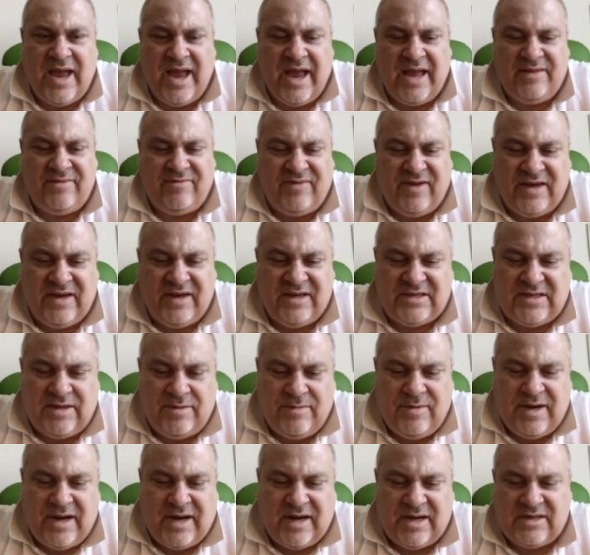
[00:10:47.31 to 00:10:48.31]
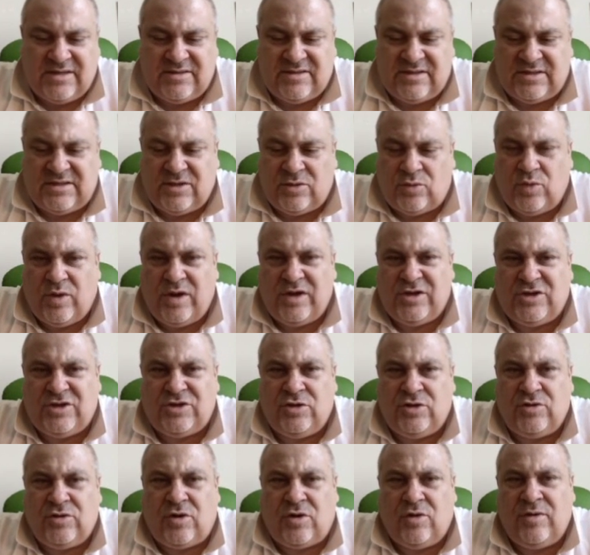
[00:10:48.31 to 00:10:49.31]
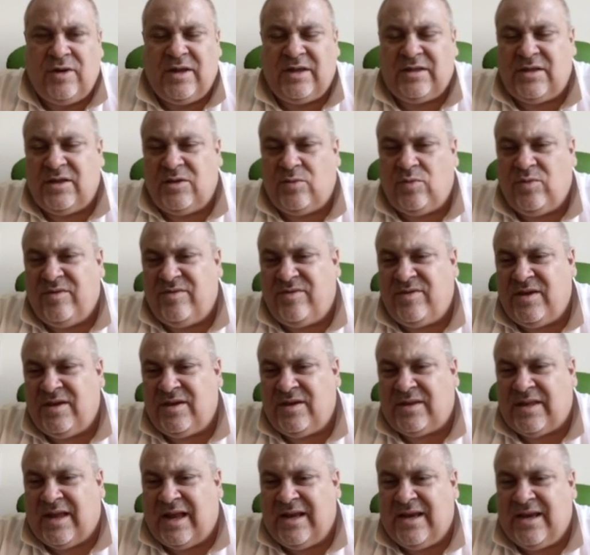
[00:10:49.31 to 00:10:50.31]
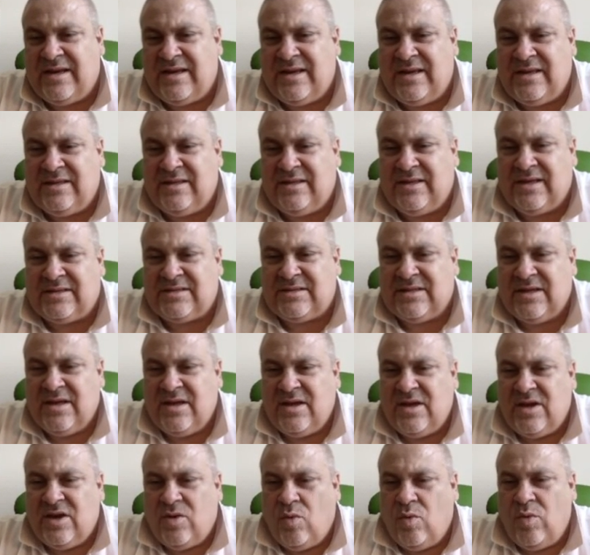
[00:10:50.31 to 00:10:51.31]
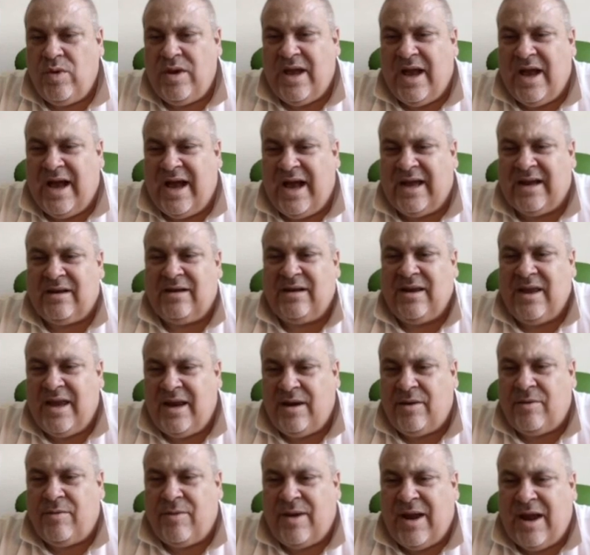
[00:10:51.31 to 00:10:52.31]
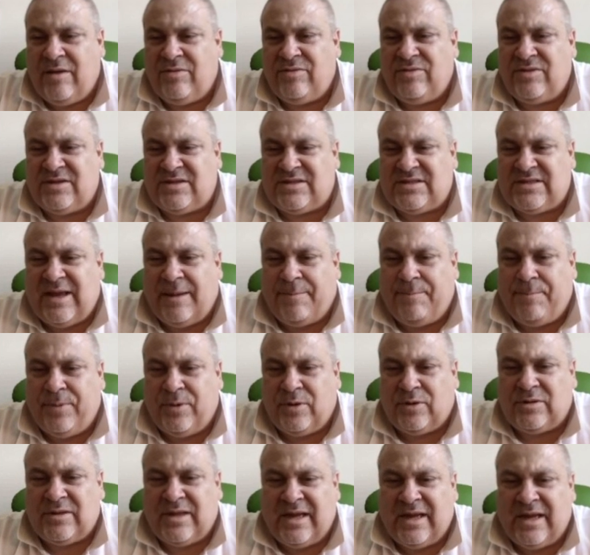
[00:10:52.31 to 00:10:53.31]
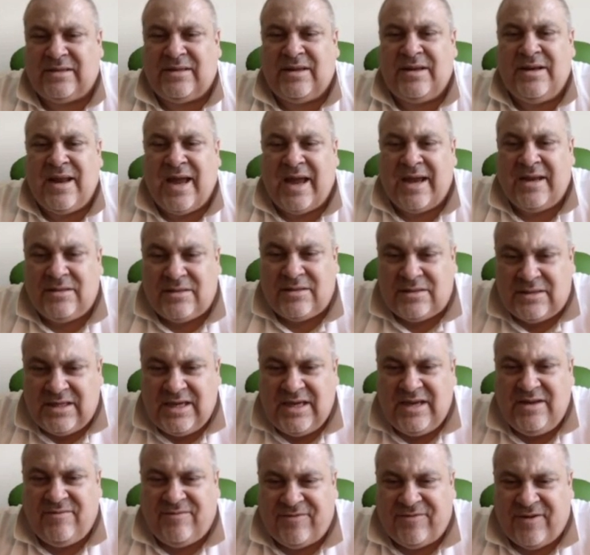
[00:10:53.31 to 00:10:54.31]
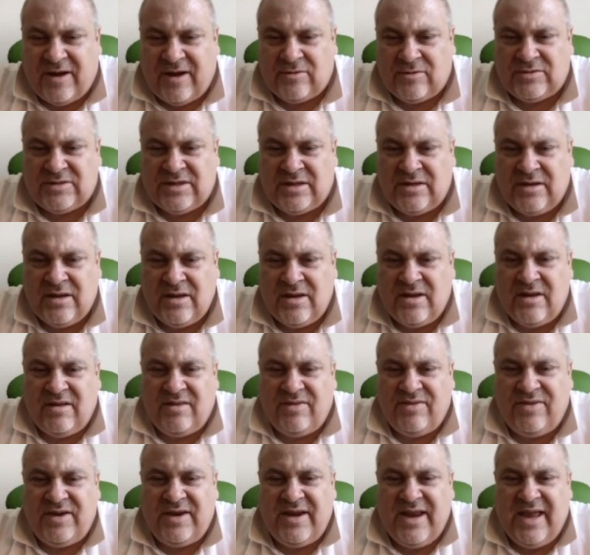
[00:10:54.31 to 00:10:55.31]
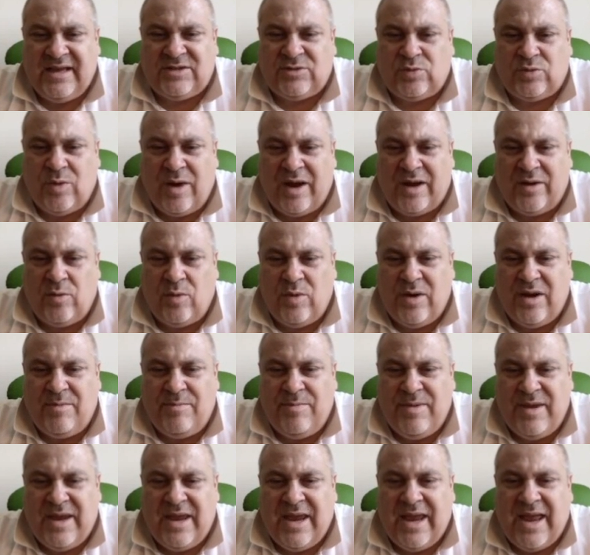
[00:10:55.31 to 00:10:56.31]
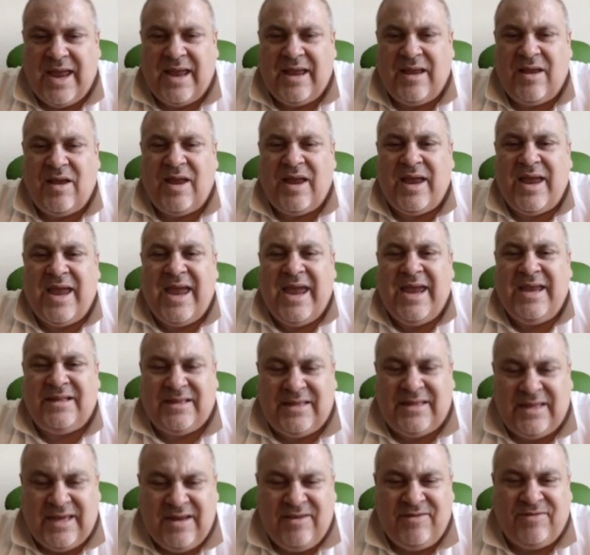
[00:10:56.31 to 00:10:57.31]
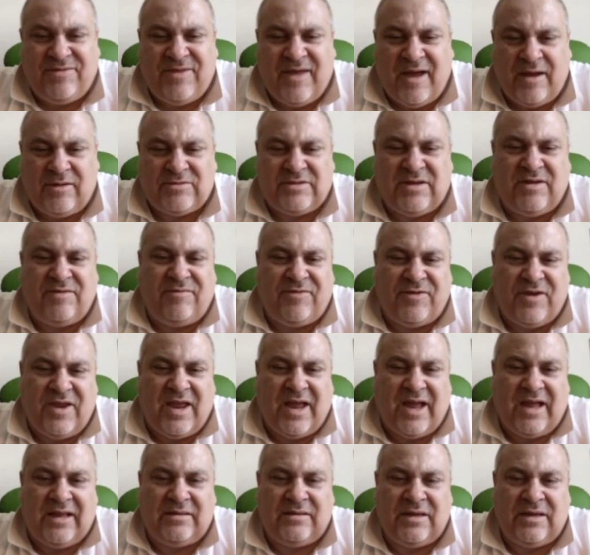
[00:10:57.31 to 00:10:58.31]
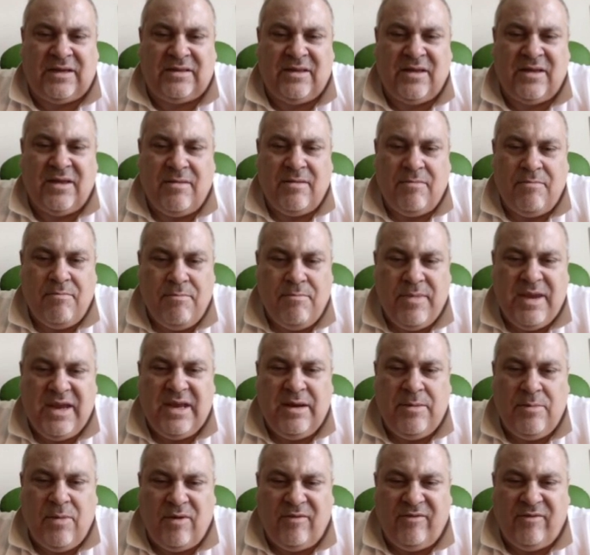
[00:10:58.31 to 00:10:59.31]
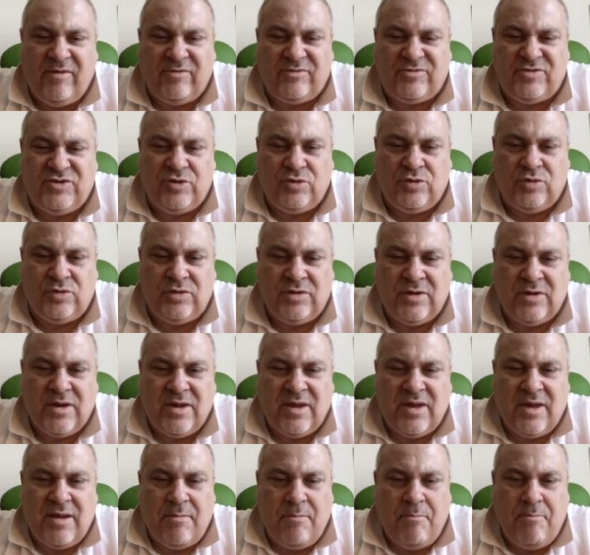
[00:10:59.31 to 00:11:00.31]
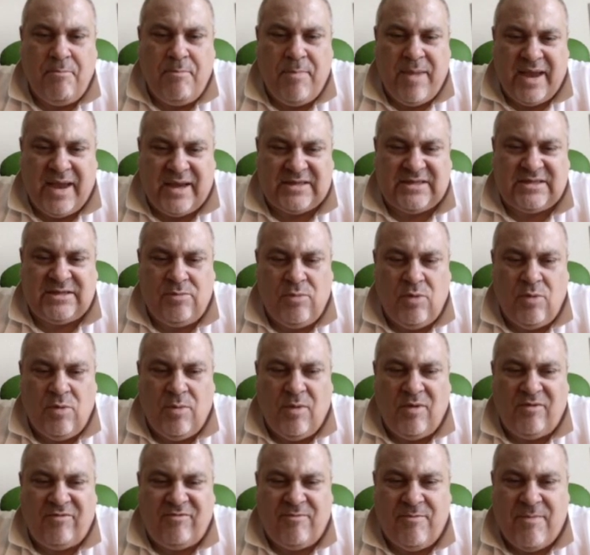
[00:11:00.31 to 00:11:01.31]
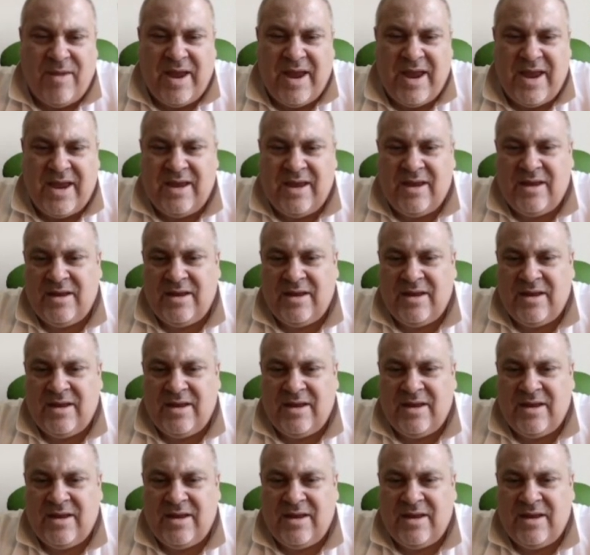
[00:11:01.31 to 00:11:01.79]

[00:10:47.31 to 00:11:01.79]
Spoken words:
And very similar is the situation connected with the Italian index. We are around the support at 19,000. The next one will be 18,300, minimum of June, maximum of May.